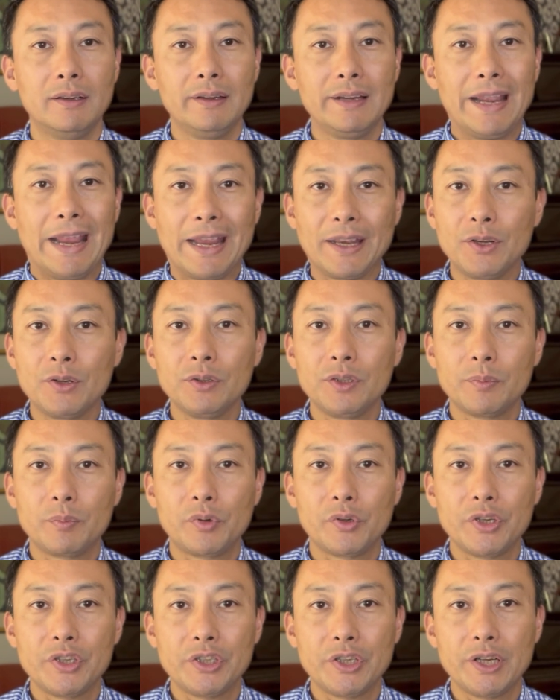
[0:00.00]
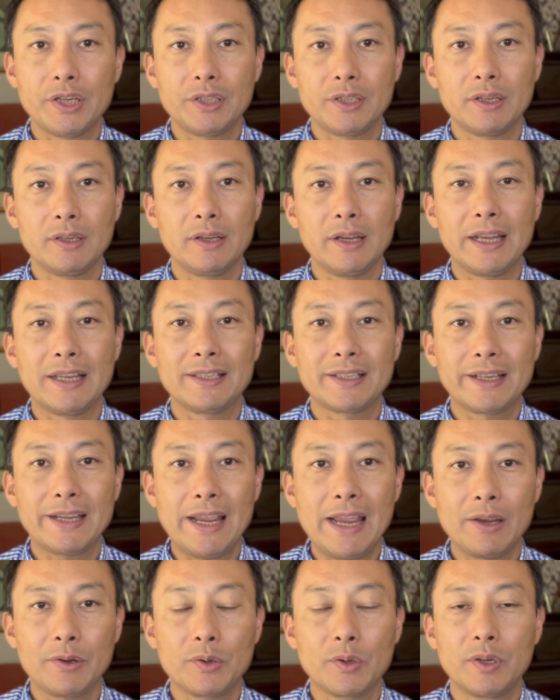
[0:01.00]
Annual depreciation is
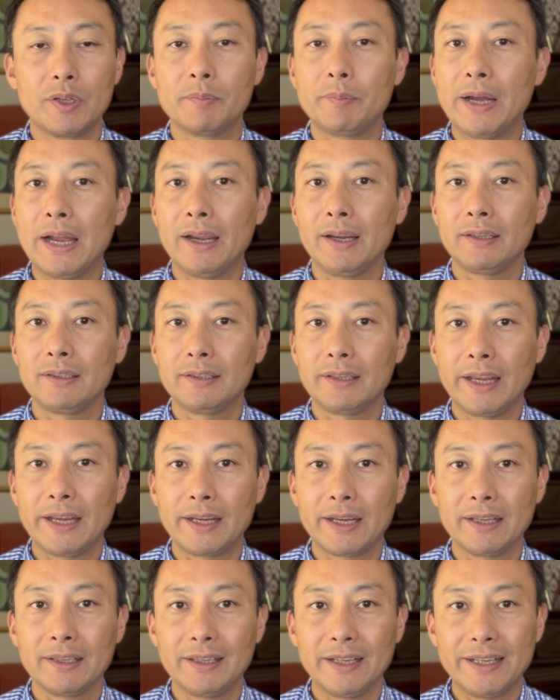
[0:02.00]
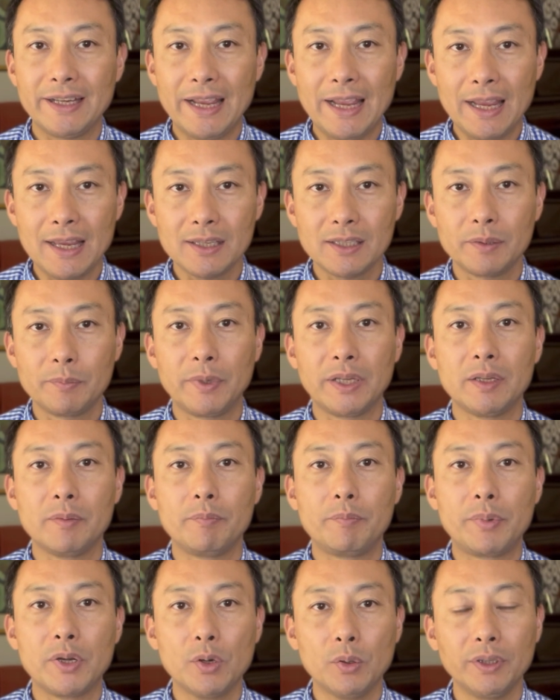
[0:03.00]
calculated by taking the
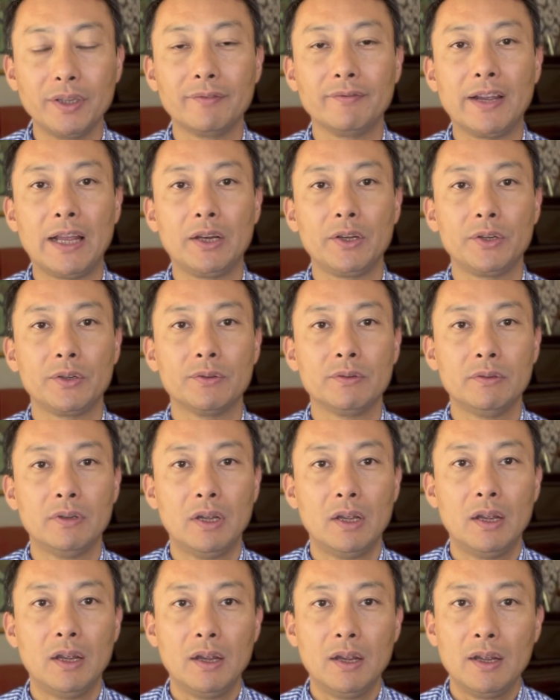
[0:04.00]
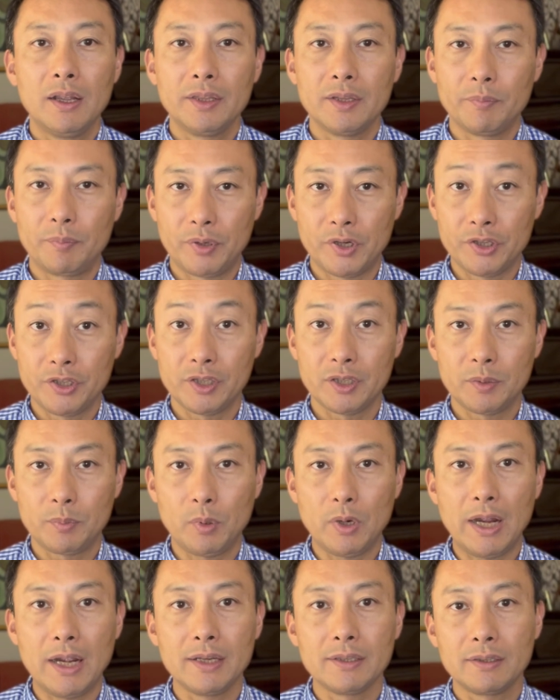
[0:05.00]
estimated building value, the purchase
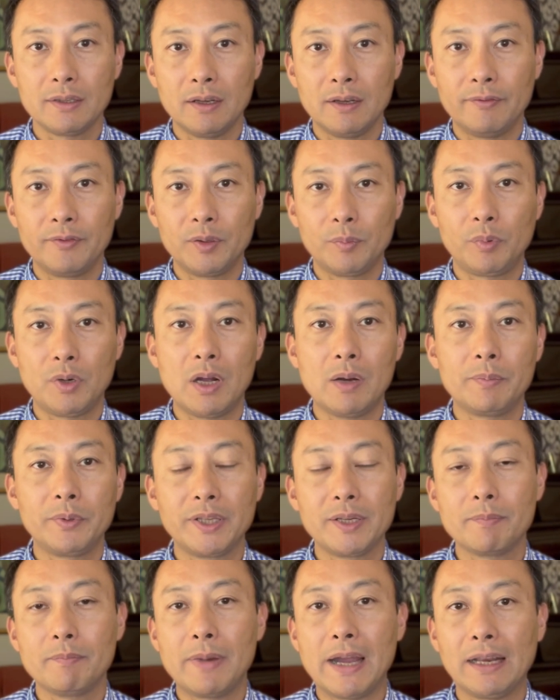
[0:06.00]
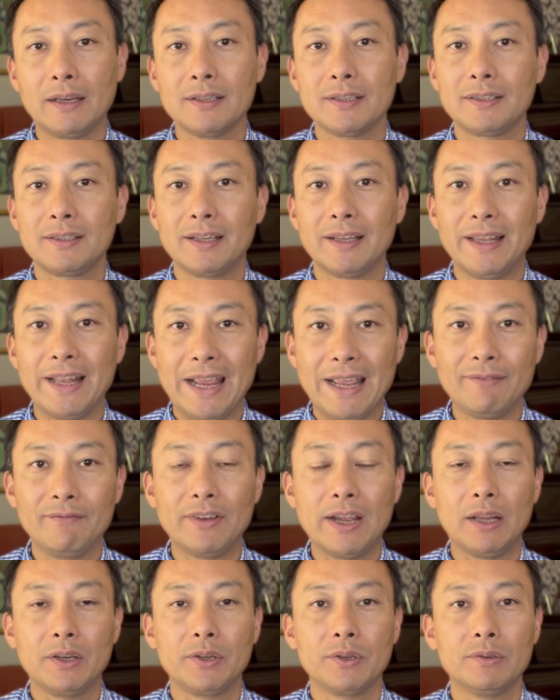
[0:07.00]
price of the property minus the land
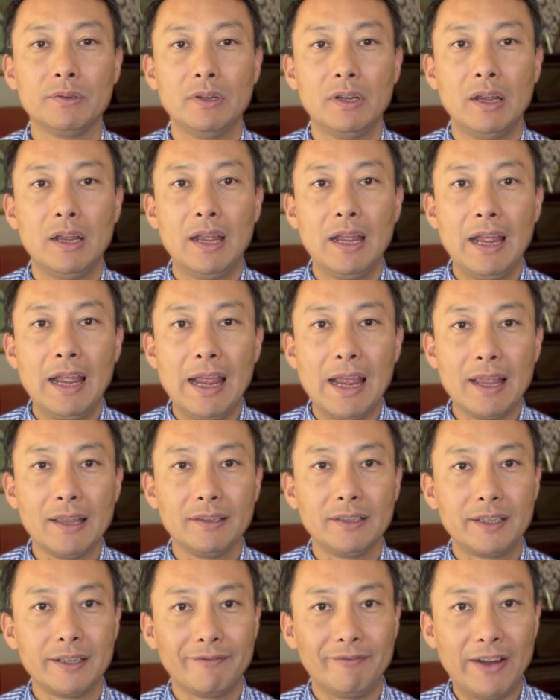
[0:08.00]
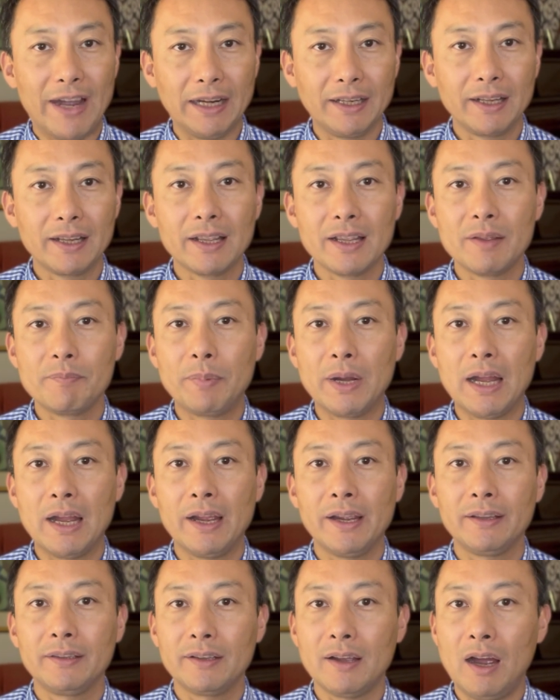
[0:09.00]
value, and dividing it
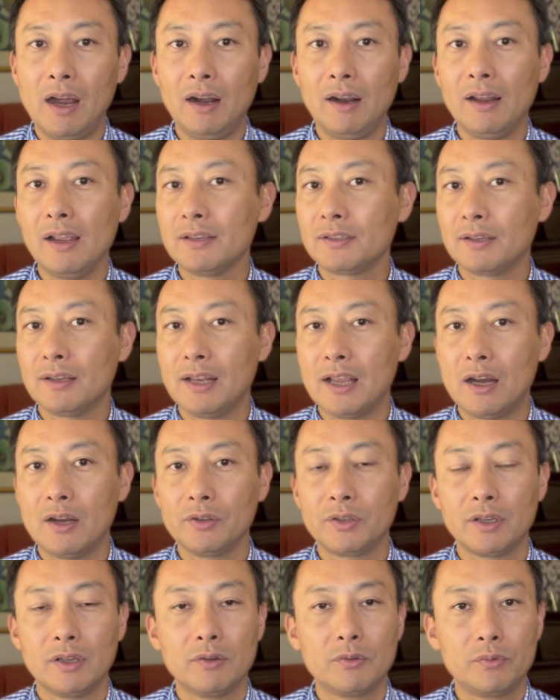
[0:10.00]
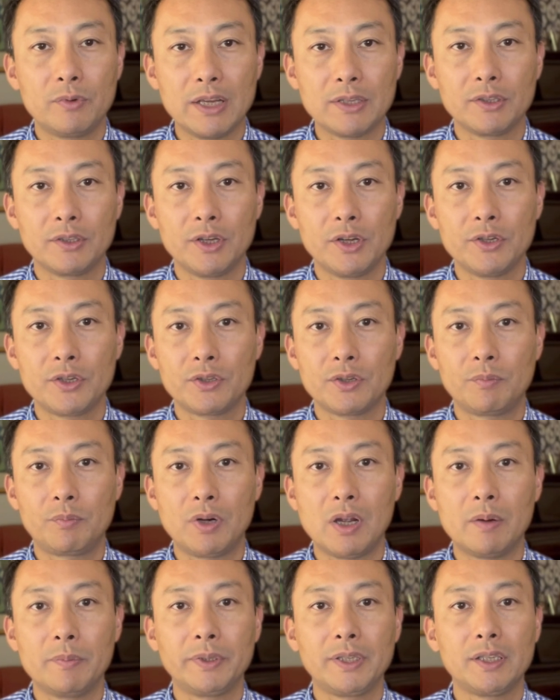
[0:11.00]
by the IRS allowed residential
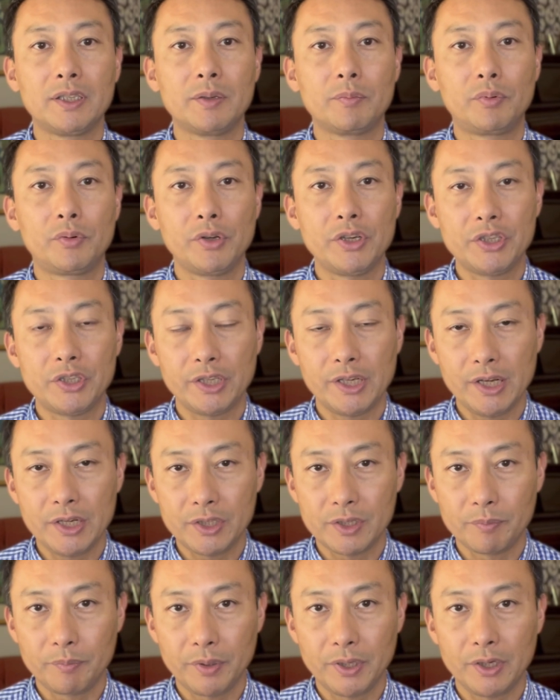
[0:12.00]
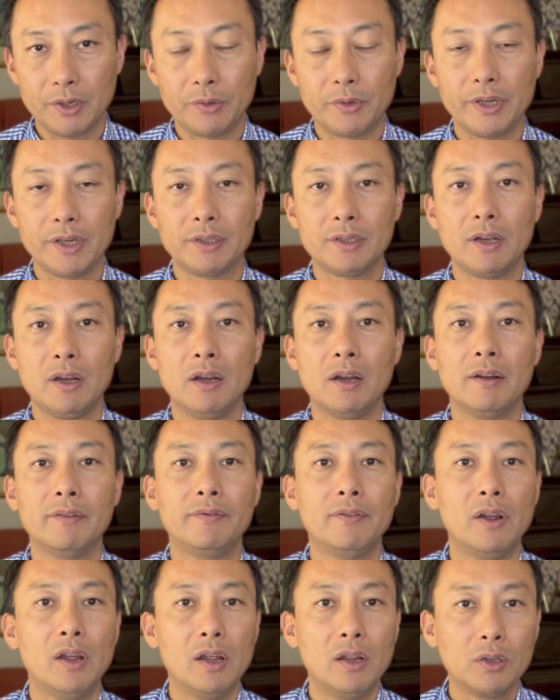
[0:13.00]
property depreciation period of
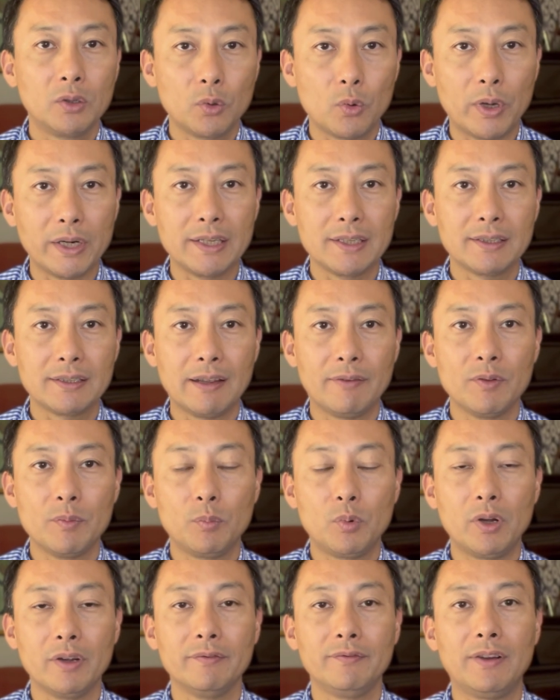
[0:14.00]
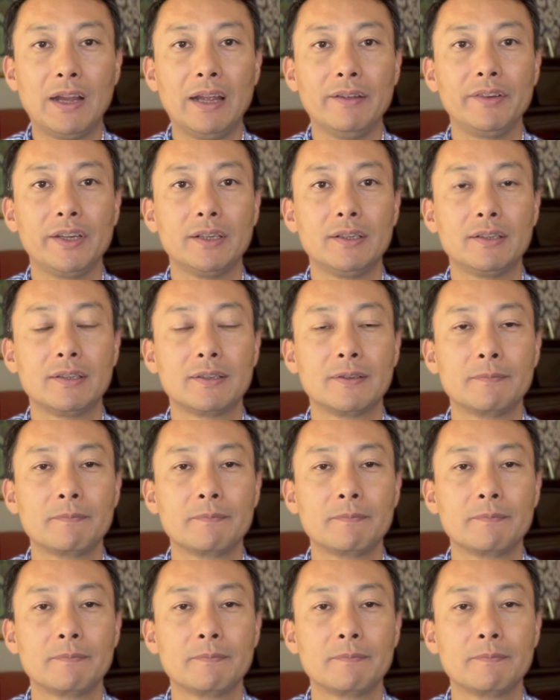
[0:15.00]
27.5 years.